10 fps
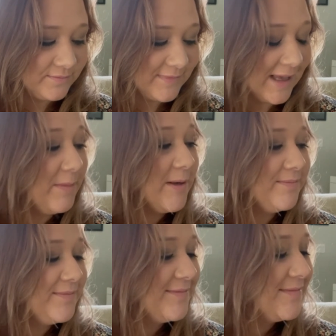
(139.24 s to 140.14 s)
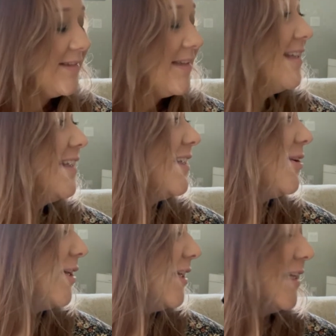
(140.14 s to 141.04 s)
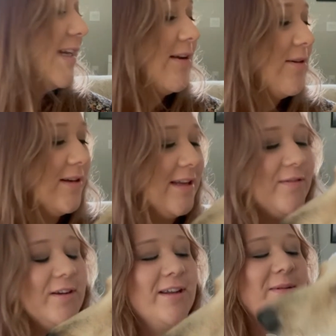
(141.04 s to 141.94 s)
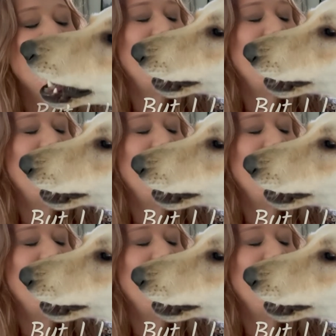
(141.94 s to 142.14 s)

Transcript: Come on, you need to lay down. If you're gonna be